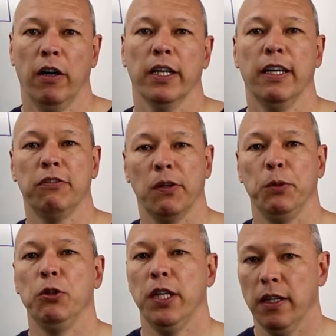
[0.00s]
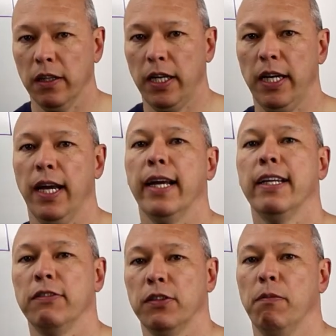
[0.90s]
It gives them utility, it
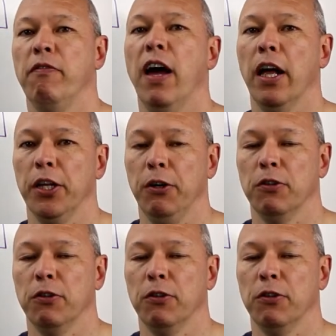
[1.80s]
gives them value.